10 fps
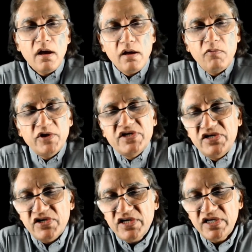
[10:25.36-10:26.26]
What's
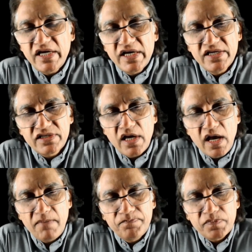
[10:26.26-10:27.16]
interesting is
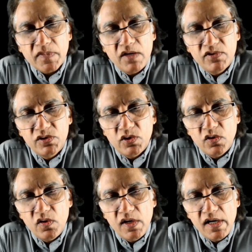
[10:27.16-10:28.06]
even
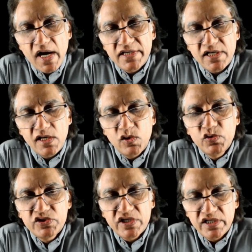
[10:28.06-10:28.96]
though Elijah
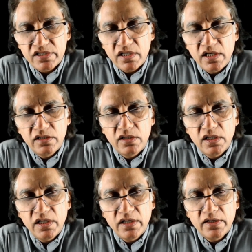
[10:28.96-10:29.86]
loses
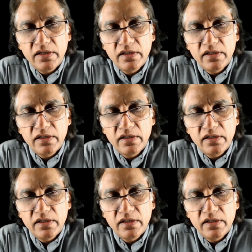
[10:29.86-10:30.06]
the